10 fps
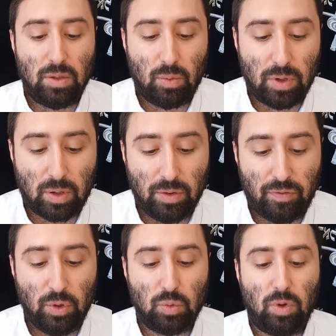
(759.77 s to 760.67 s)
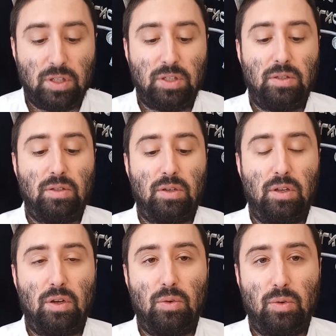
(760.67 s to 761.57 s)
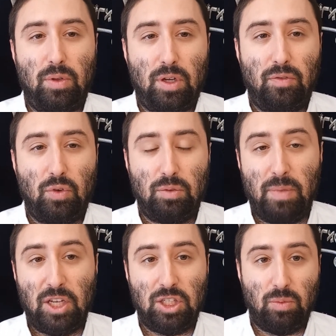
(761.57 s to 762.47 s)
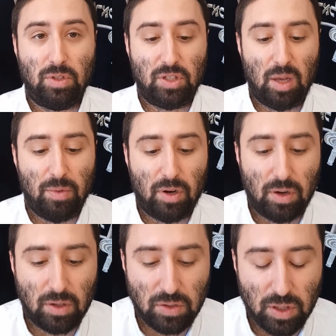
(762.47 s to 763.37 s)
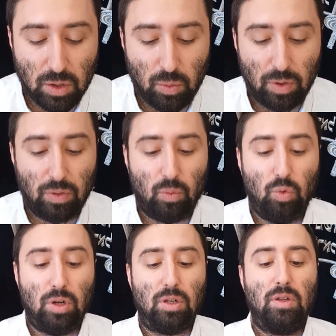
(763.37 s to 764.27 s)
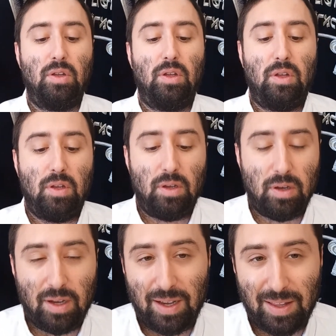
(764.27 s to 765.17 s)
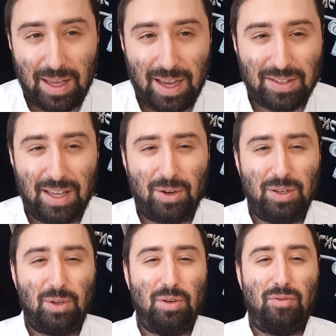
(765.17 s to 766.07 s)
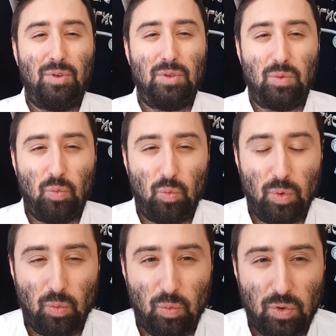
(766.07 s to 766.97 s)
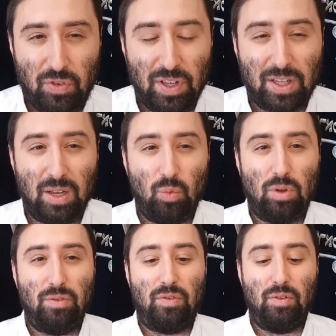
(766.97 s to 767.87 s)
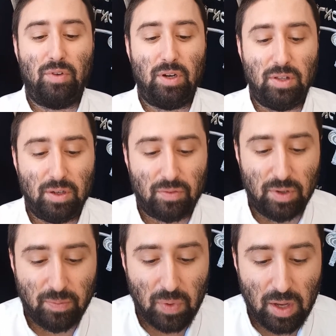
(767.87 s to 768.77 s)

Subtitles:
Confused meshi with semer, silk with wool. They ask, how could you confuse wool? Silk and wool feel very different.